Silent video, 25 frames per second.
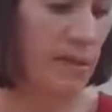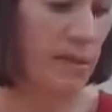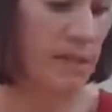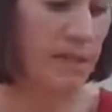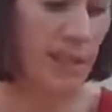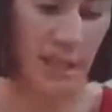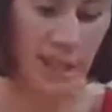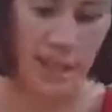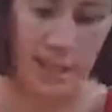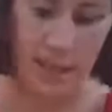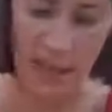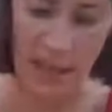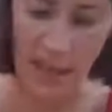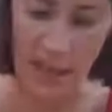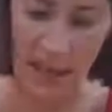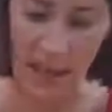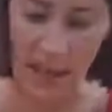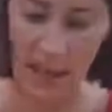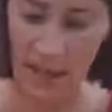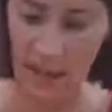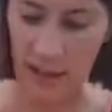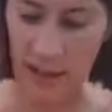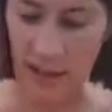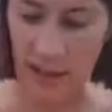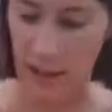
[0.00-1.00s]

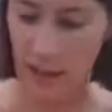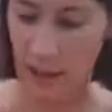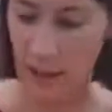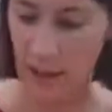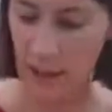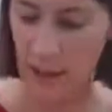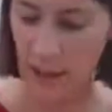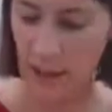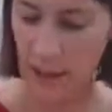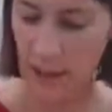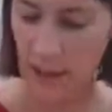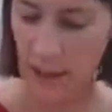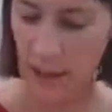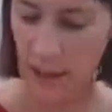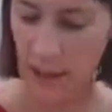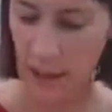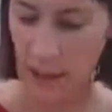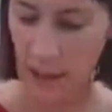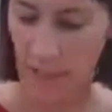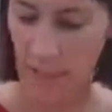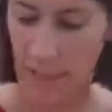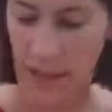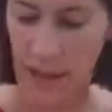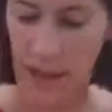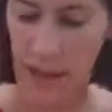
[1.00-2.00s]
exciting.
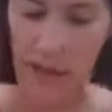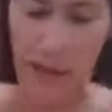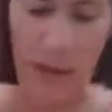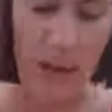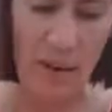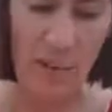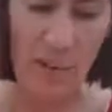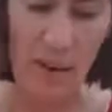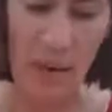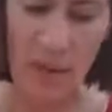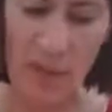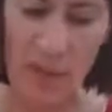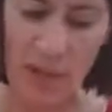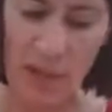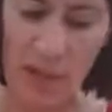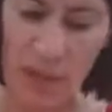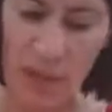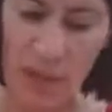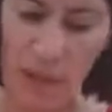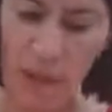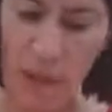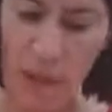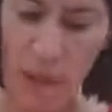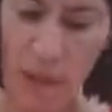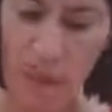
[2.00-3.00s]
But then imagine
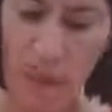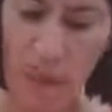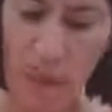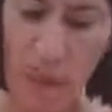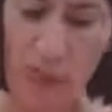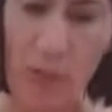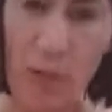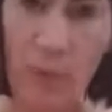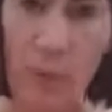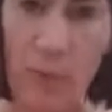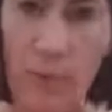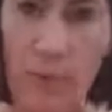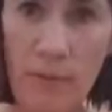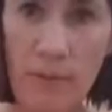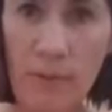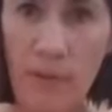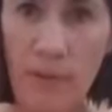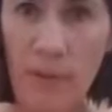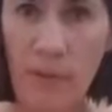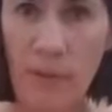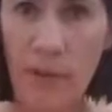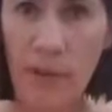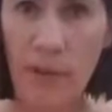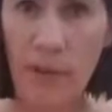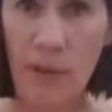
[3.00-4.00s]
some people
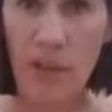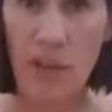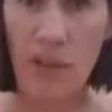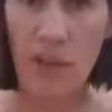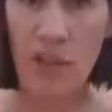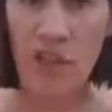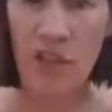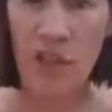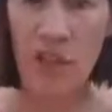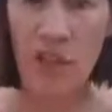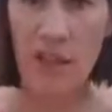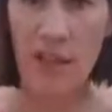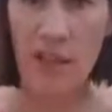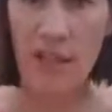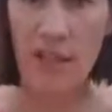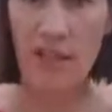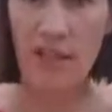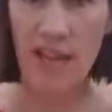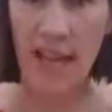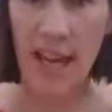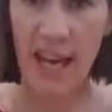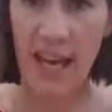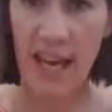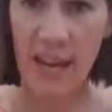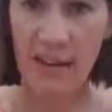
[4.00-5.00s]

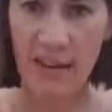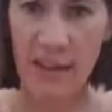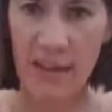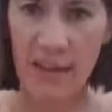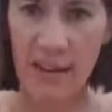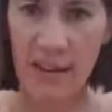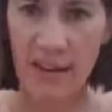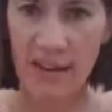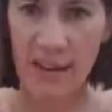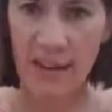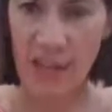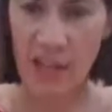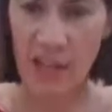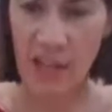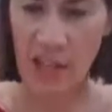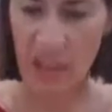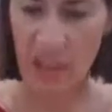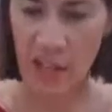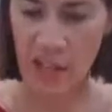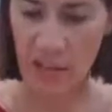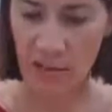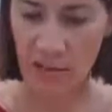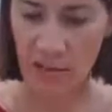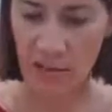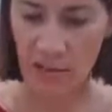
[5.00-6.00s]
turn down the
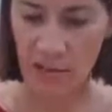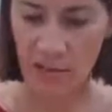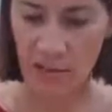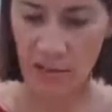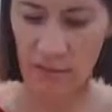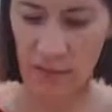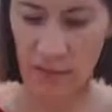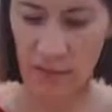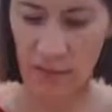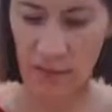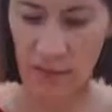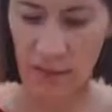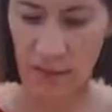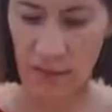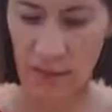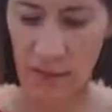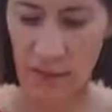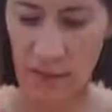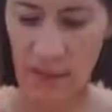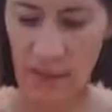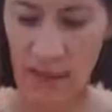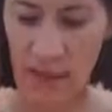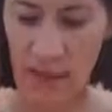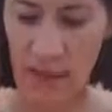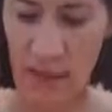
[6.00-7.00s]
invitation.
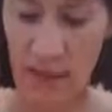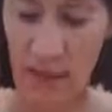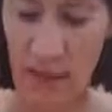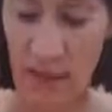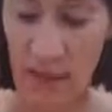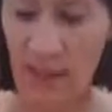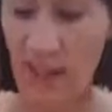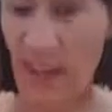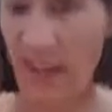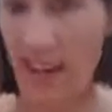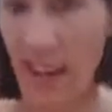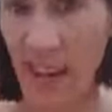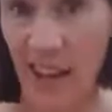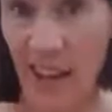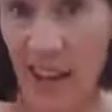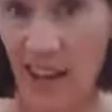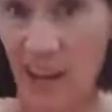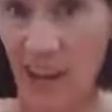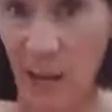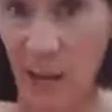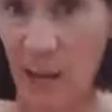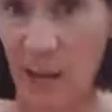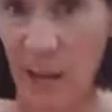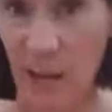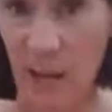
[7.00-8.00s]
They
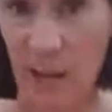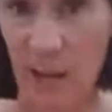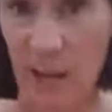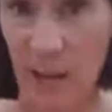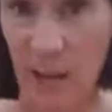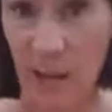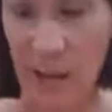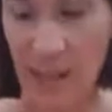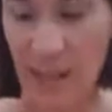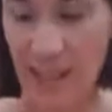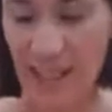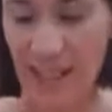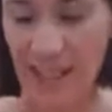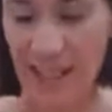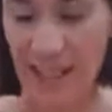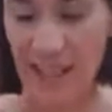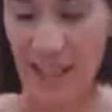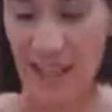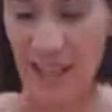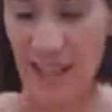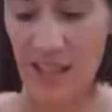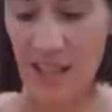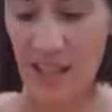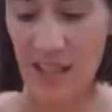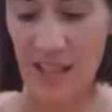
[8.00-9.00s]
like the Queen, but they
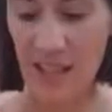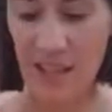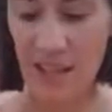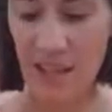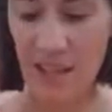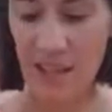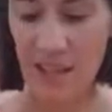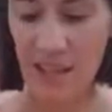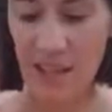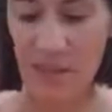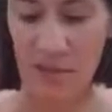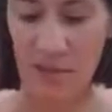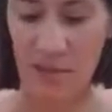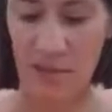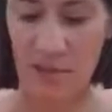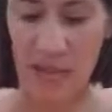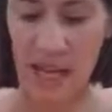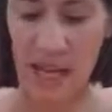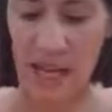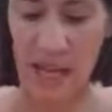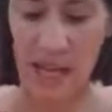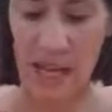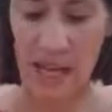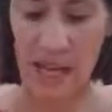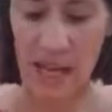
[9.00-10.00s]
said,
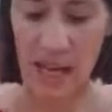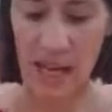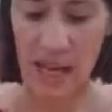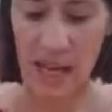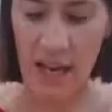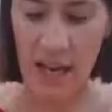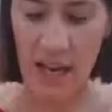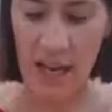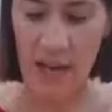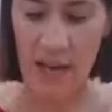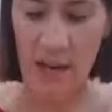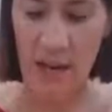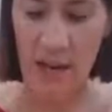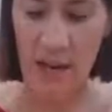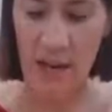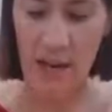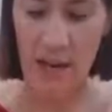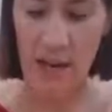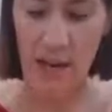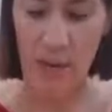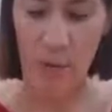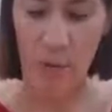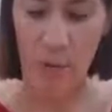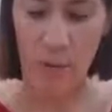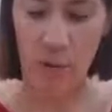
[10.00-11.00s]
sorry,
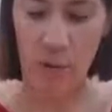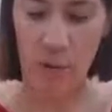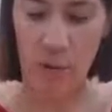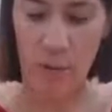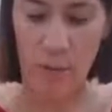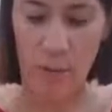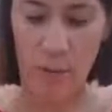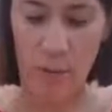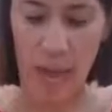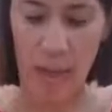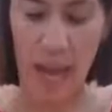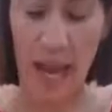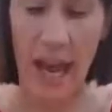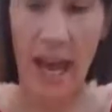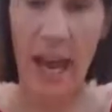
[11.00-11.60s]
washing my